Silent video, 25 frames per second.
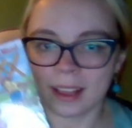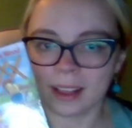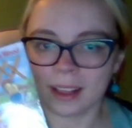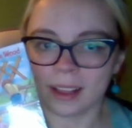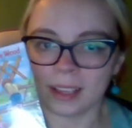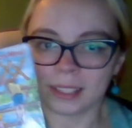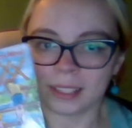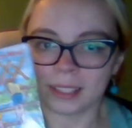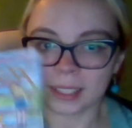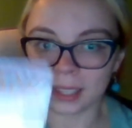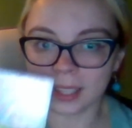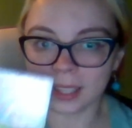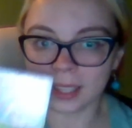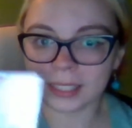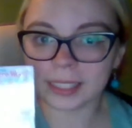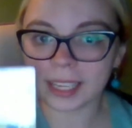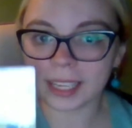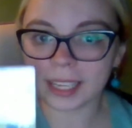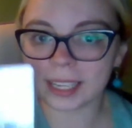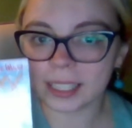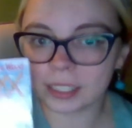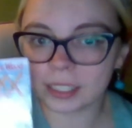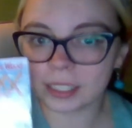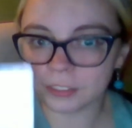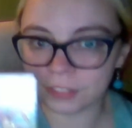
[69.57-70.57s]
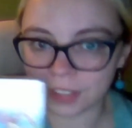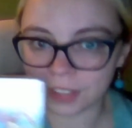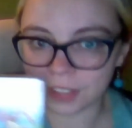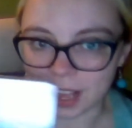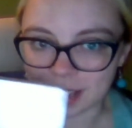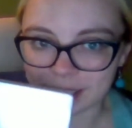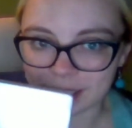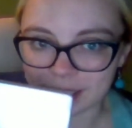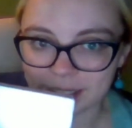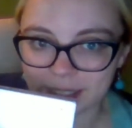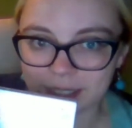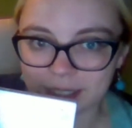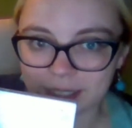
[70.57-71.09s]
So let's get into
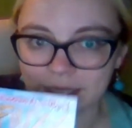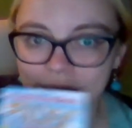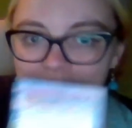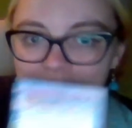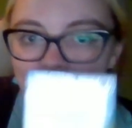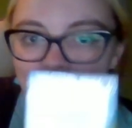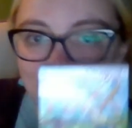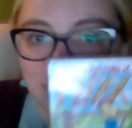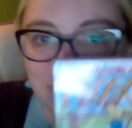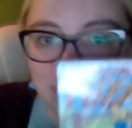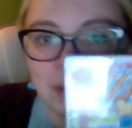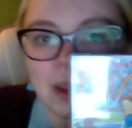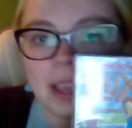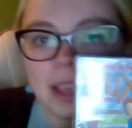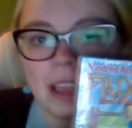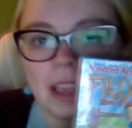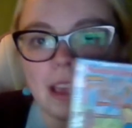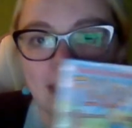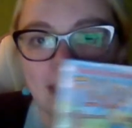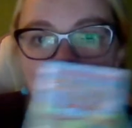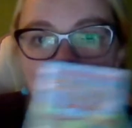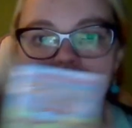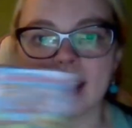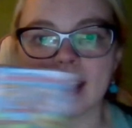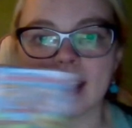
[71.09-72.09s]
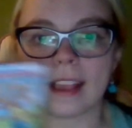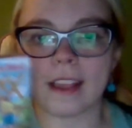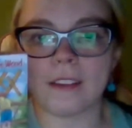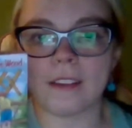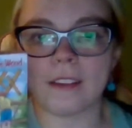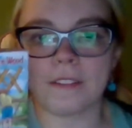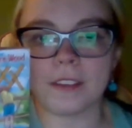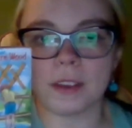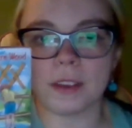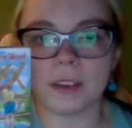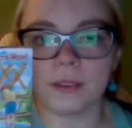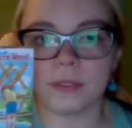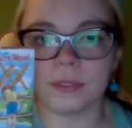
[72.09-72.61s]
Fluxx. So
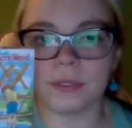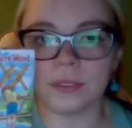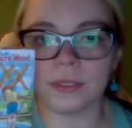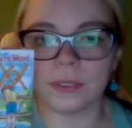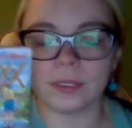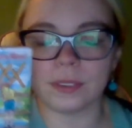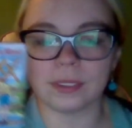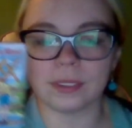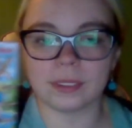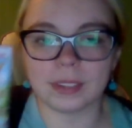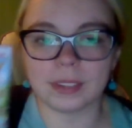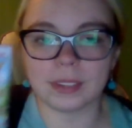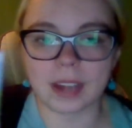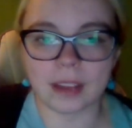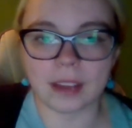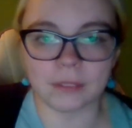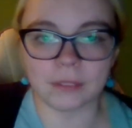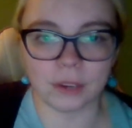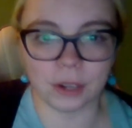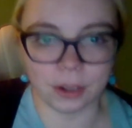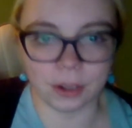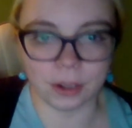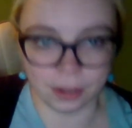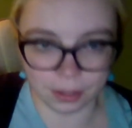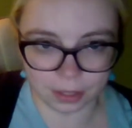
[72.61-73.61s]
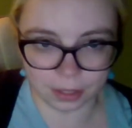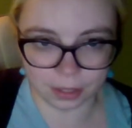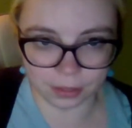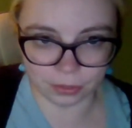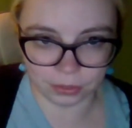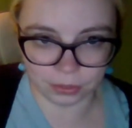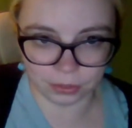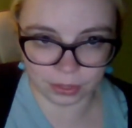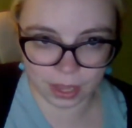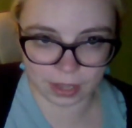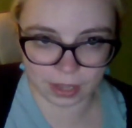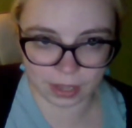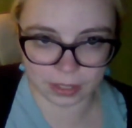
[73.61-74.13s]
if you've never heard of
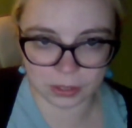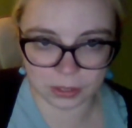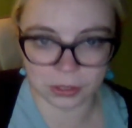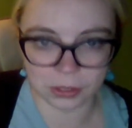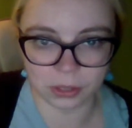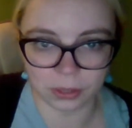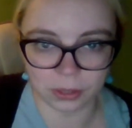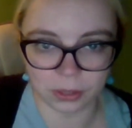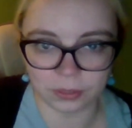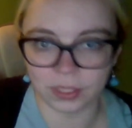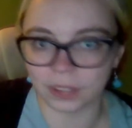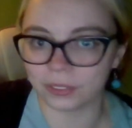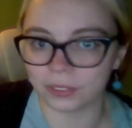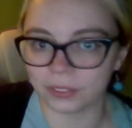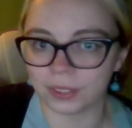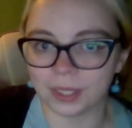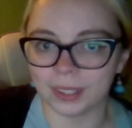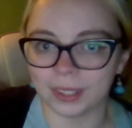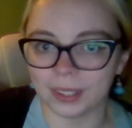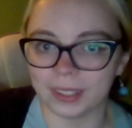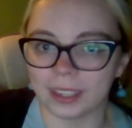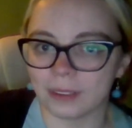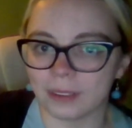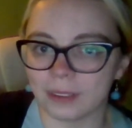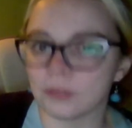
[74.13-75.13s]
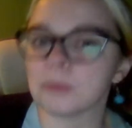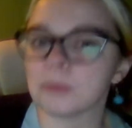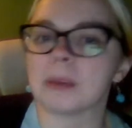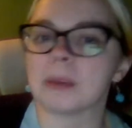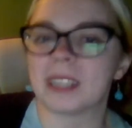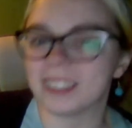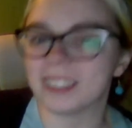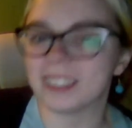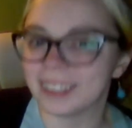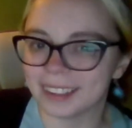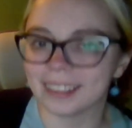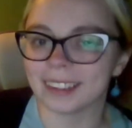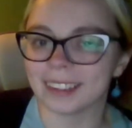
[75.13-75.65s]
Fluxx, you've definitely never been
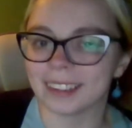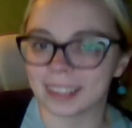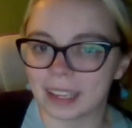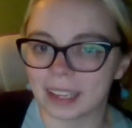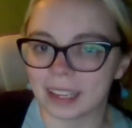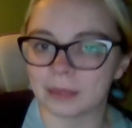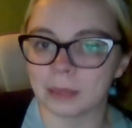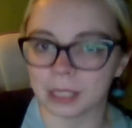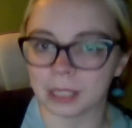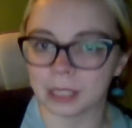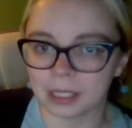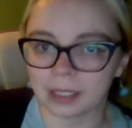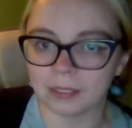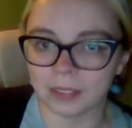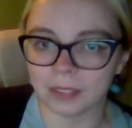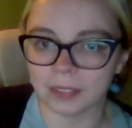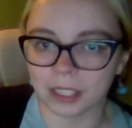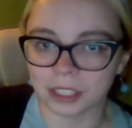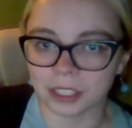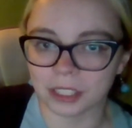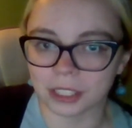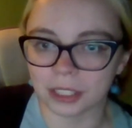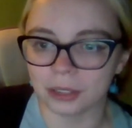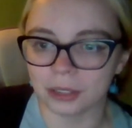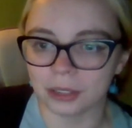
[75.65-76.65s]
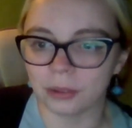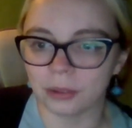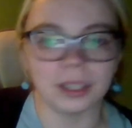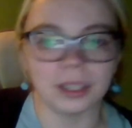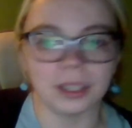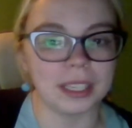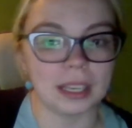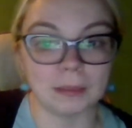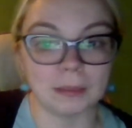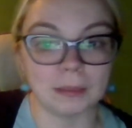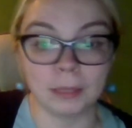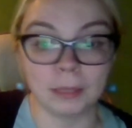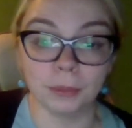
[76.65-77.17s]
in a gaming convention or a
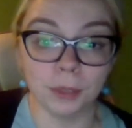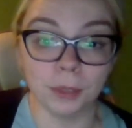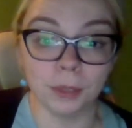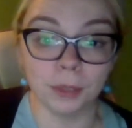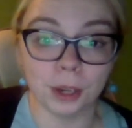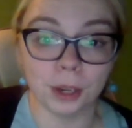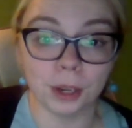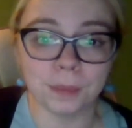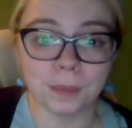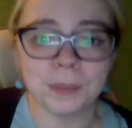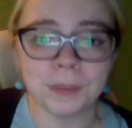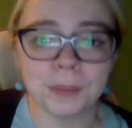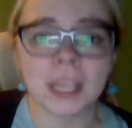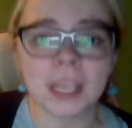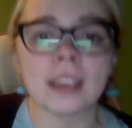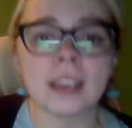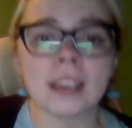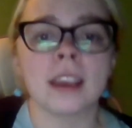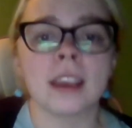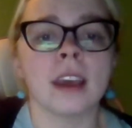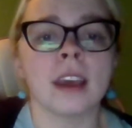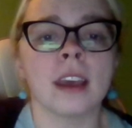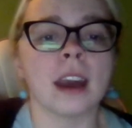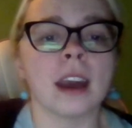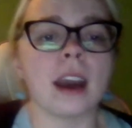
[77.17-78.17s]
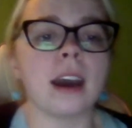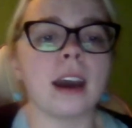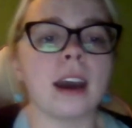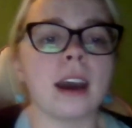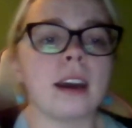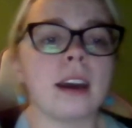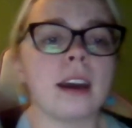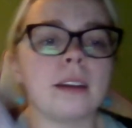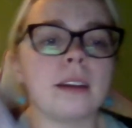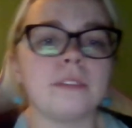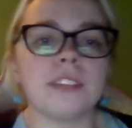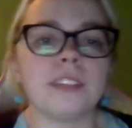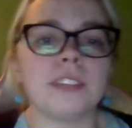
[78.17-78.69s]
gaming room.
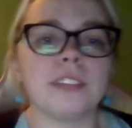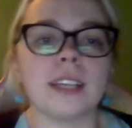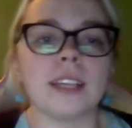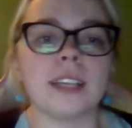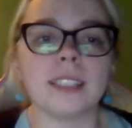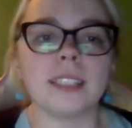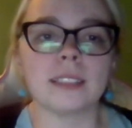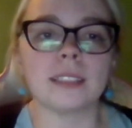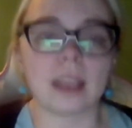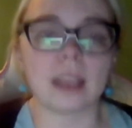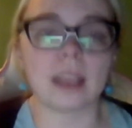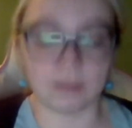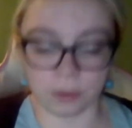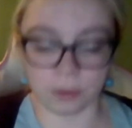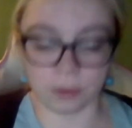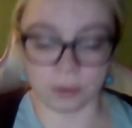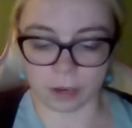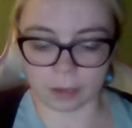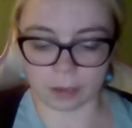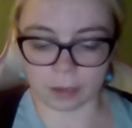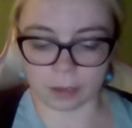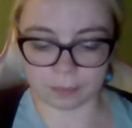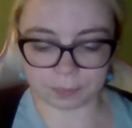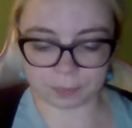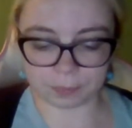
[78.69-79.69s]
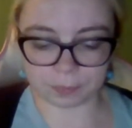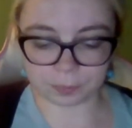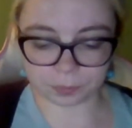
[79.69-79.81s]
Fluxx is everywhere.